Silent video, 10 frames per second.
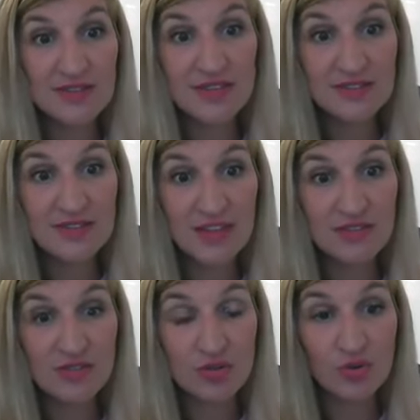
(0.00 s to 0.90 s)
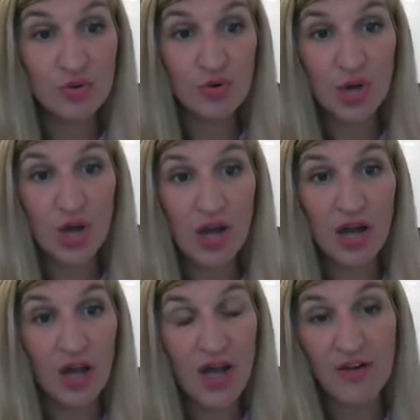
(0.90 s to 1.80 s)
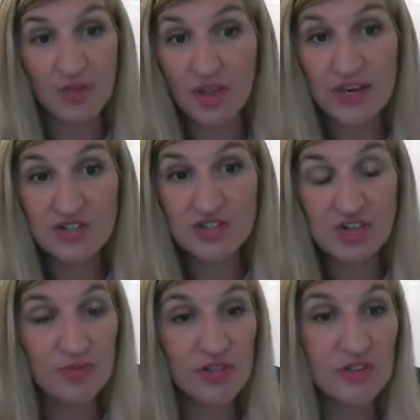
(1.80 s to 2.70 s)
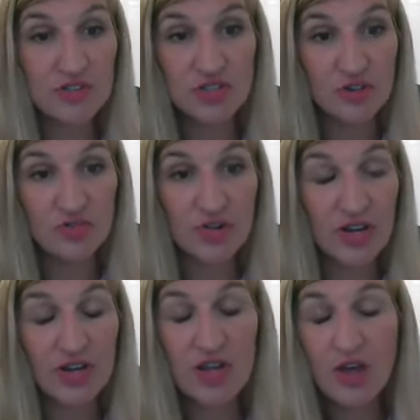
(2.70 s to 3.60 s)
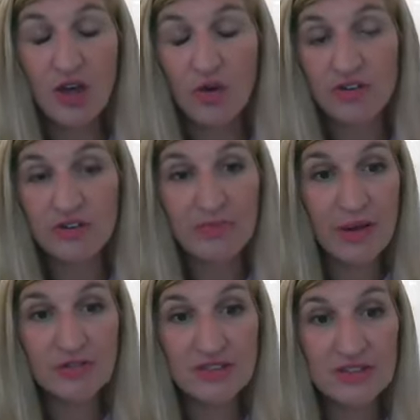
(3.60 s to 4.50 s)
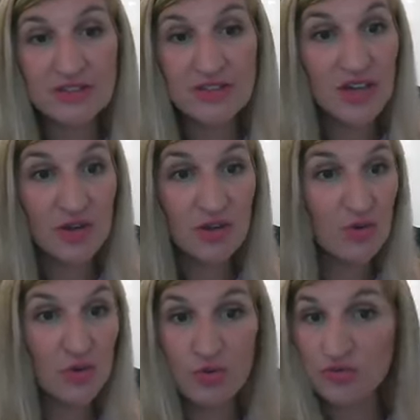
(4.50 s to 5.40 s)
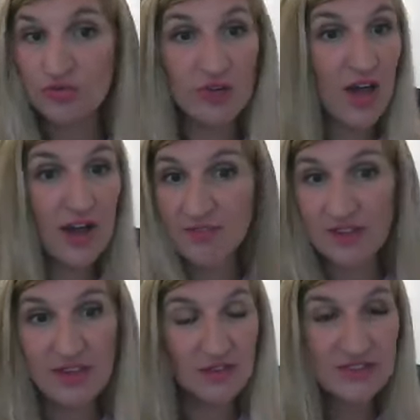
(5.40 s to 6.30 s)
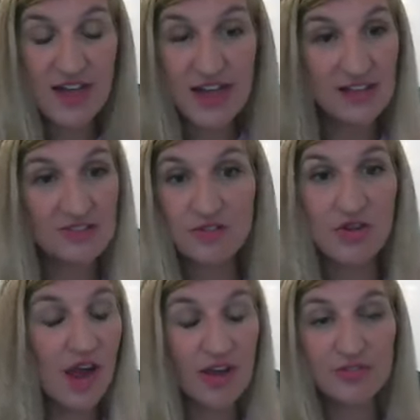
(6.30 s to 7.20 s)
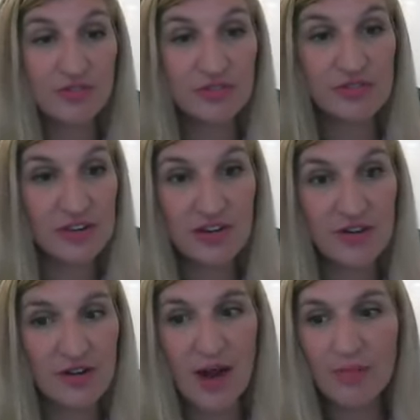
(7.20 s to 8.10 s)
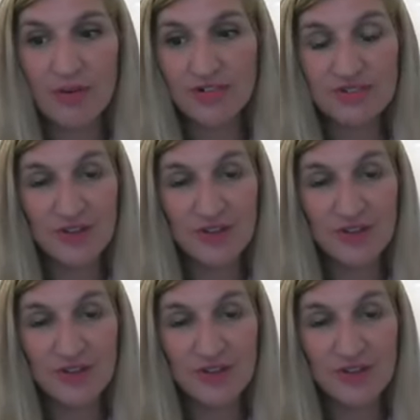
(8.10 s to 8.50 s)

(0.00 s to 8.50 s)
citizens who have relationships, either children or spouses, who do not have legal status and do not have social security numbers.